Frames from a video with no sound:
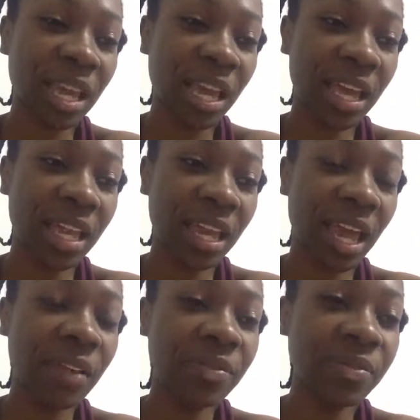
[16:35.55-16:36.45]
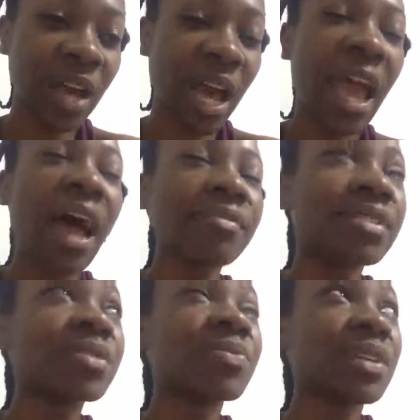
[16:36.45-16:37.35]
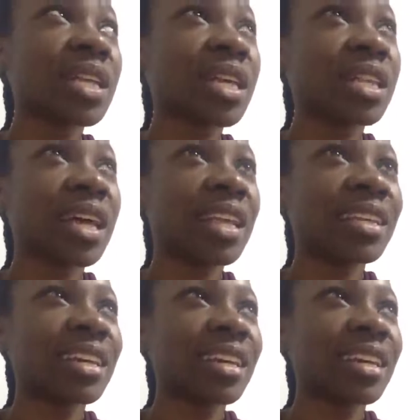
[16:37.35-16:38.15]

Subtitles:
And I have this feeling that